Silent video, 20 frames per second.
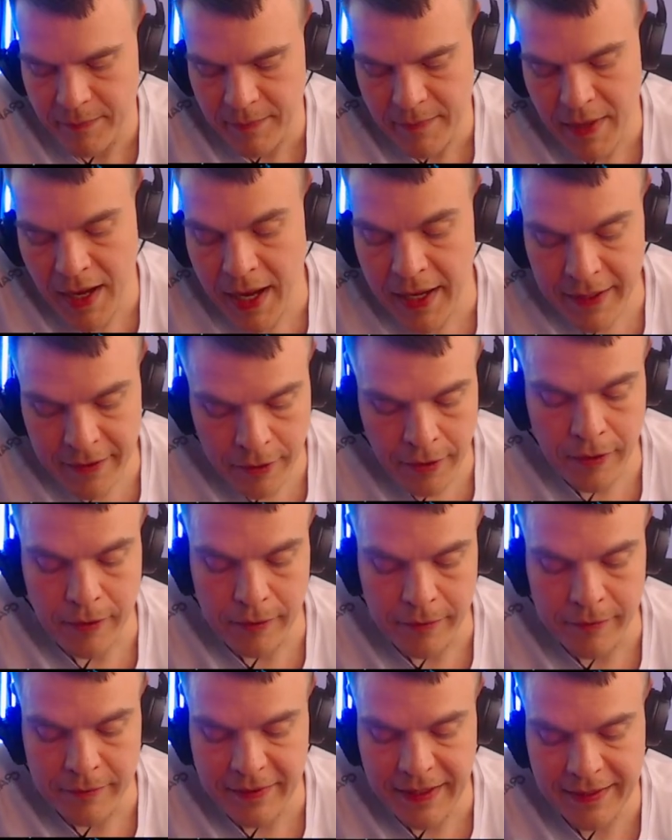I
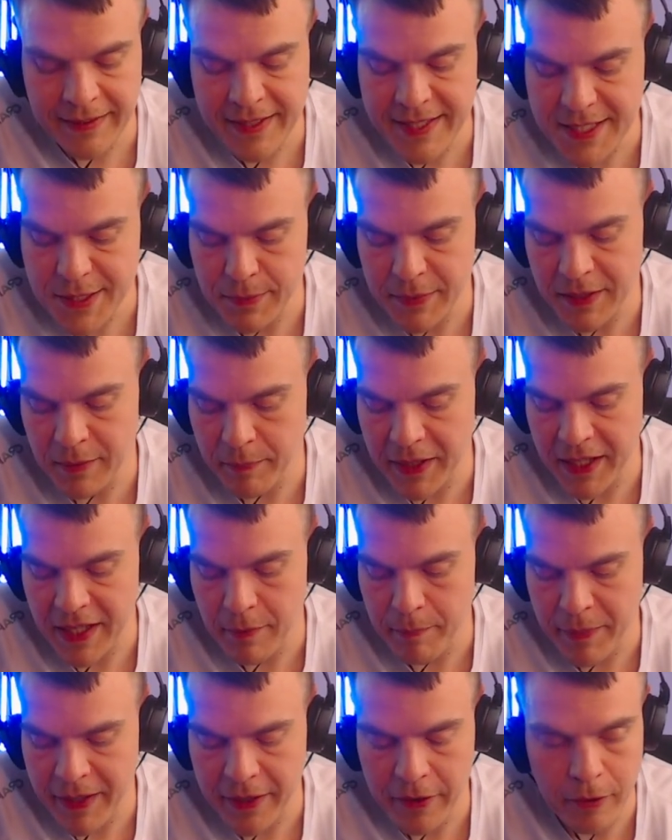know that this will be a
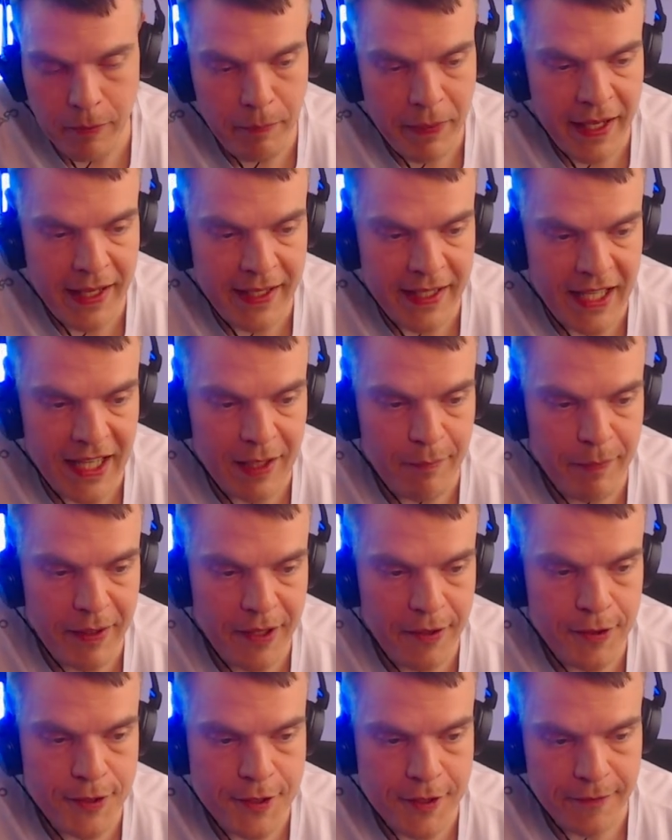better painting
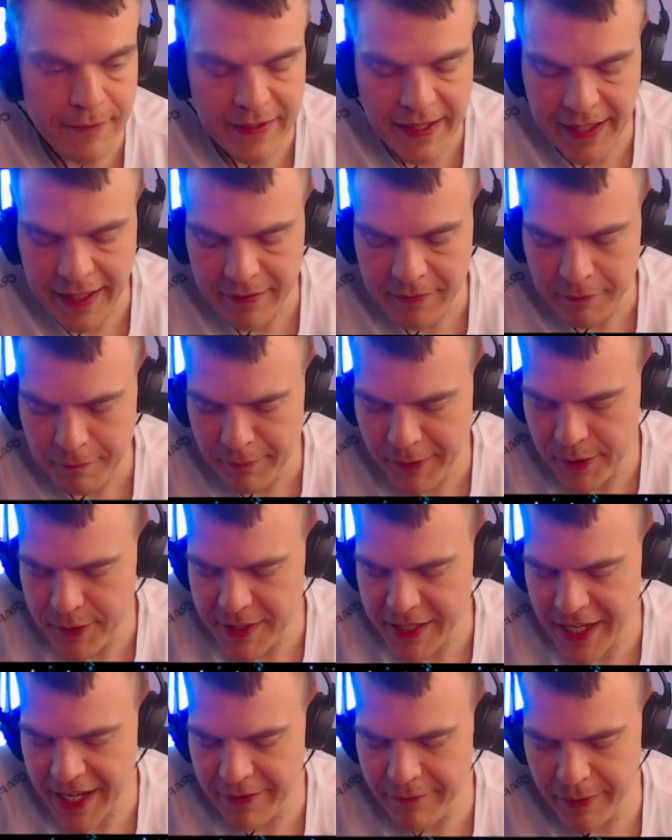because of that, because
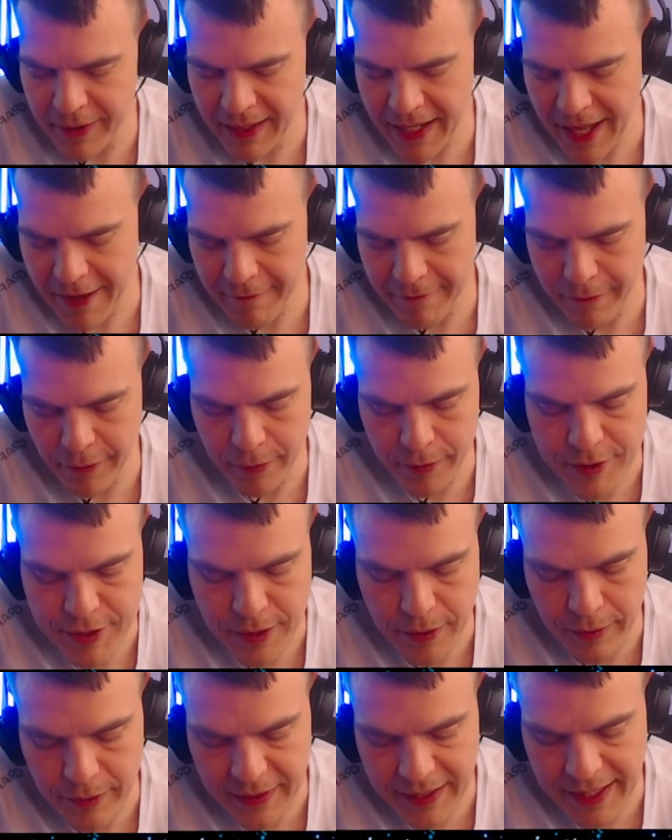I will have focused
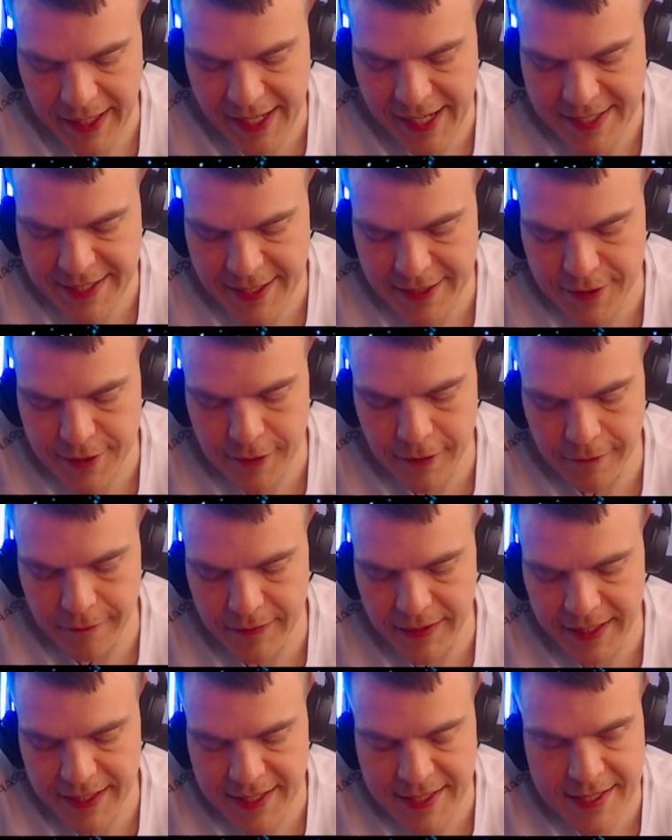on the essence of
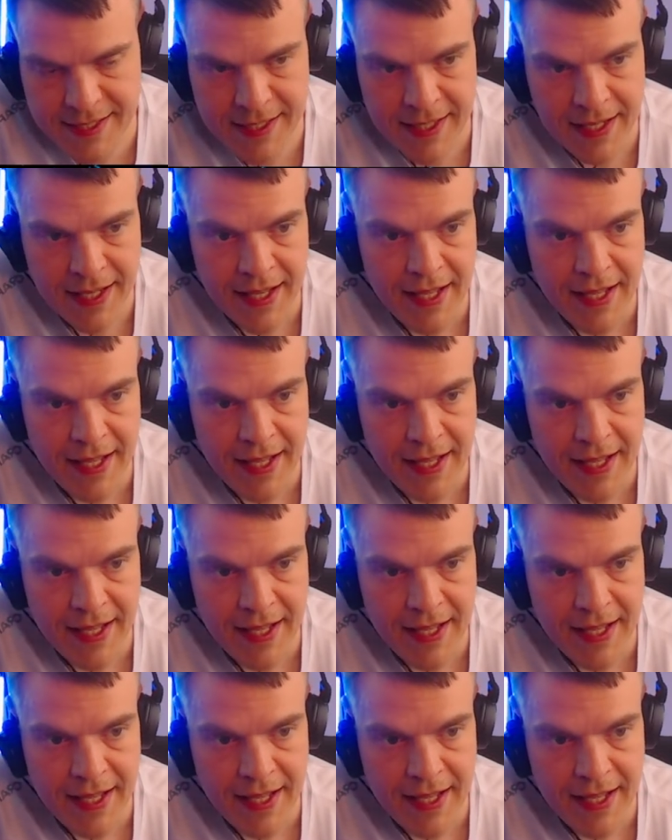this.